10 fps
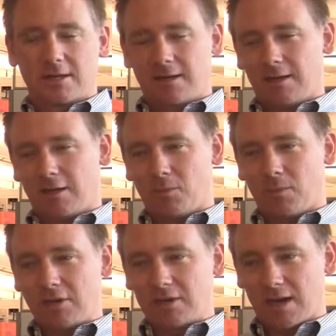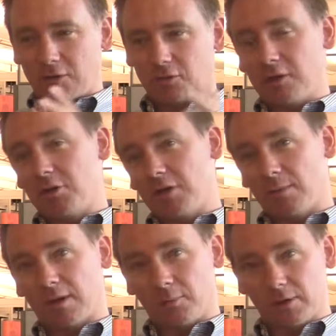As I was finishing up
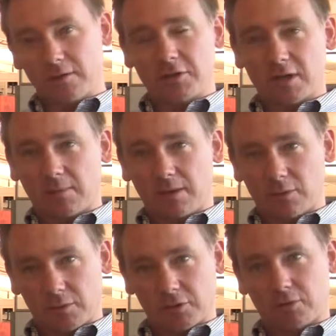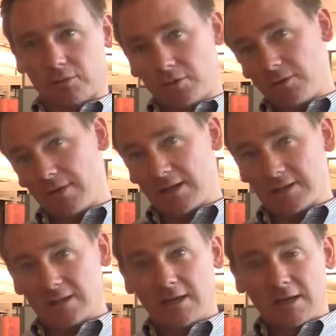my previous company, which we sold in
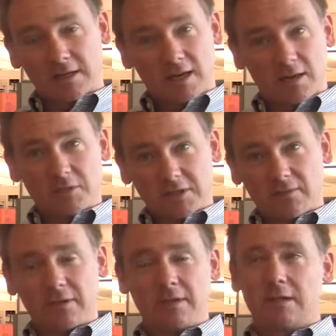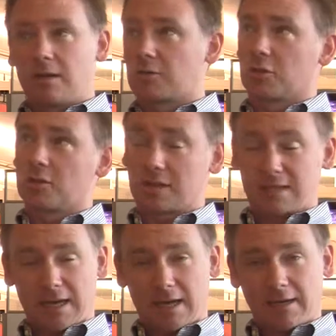
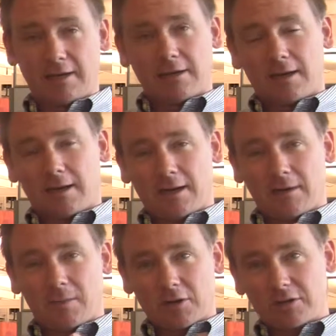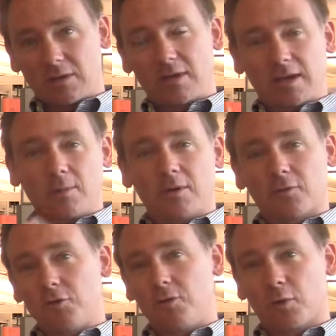2009, I stayed with that company for
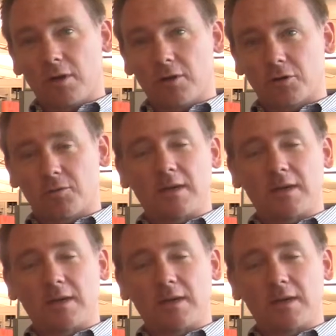2 more years.